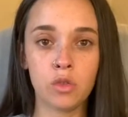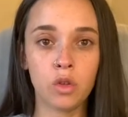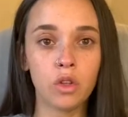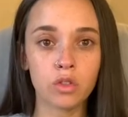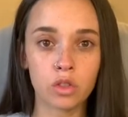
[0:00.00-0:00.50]
a
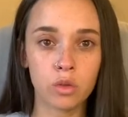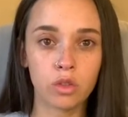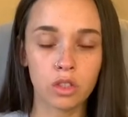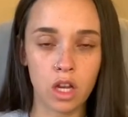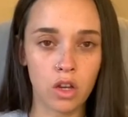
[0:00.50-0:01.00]
new school
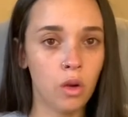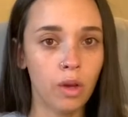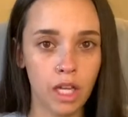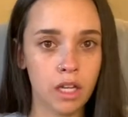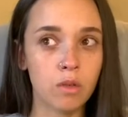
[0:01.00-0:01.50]
not
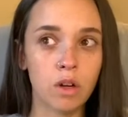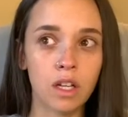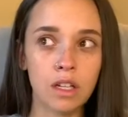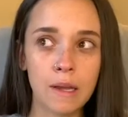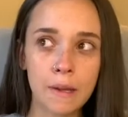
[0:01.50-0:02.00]
knowing anyone.